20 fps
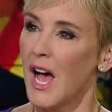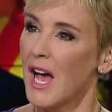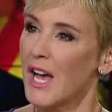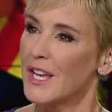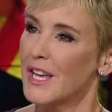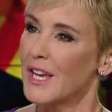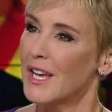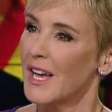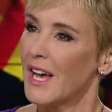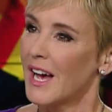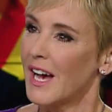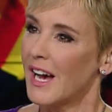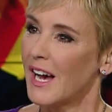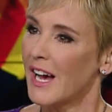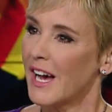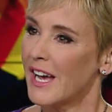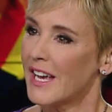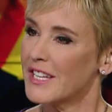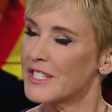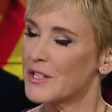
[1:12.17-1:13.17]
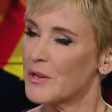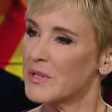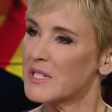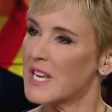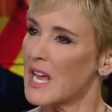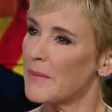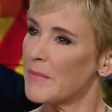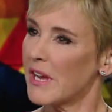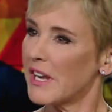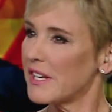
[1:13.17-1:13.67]
there. Hi. So,
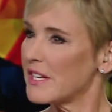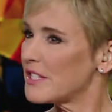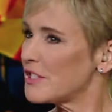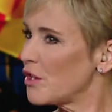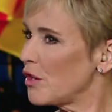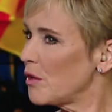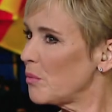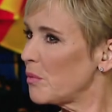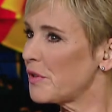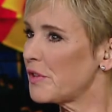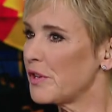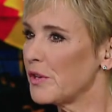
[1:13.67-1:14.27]
Sam, I'm going to start with